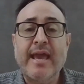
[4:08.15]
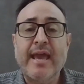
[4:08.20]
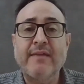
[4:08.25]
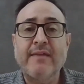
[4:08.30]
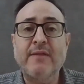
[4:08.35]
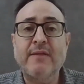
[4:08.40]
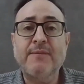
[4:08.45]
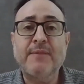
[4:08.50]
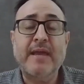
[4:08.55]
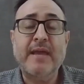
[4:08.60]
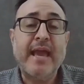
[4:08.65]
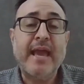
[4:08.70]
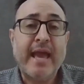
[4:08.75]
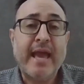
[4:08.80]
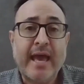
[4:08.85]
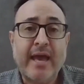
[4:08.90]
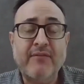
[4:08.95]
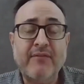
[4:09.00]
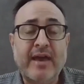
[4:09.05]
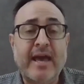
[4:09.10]
and that they
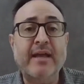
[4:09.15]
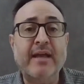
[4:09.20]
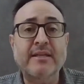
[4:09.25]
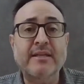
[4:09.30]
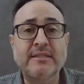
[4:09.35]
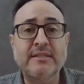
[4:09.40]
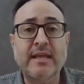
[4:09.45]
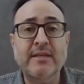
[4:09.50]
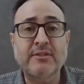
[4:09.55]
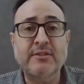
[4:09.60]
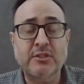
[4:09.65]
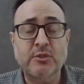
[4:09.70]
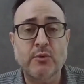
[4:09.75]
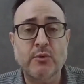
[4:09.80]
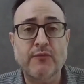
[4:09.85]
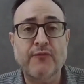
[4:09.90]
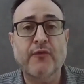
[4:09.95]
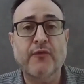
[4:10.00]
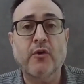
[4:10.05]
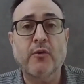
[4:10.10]
have access
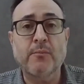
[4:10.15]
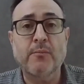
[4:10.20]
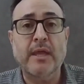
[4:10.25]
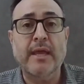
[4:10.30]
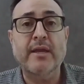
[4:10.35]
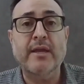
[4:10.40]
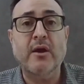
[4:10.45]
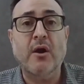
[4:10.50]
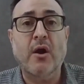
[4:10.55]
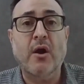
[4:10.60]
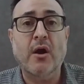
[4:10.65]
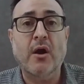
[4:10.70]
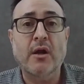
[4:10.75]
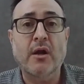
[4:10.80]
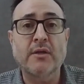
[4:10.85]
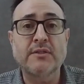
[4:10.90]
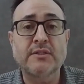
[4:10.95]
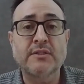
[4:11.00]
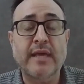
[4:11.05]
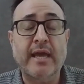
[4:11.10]
to a firm like
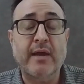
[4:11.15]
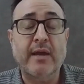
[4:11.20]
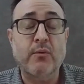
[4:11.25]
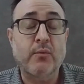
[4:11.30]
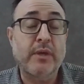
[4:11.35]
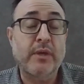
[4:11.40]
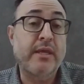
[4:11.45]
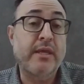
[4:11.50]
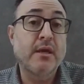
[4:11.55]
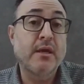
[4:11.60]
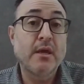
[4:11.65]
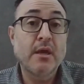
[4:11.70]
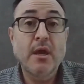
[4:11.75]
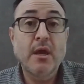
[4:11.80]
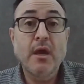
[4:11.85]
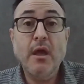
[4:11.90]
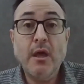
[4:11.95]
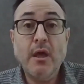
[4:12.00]
ours that we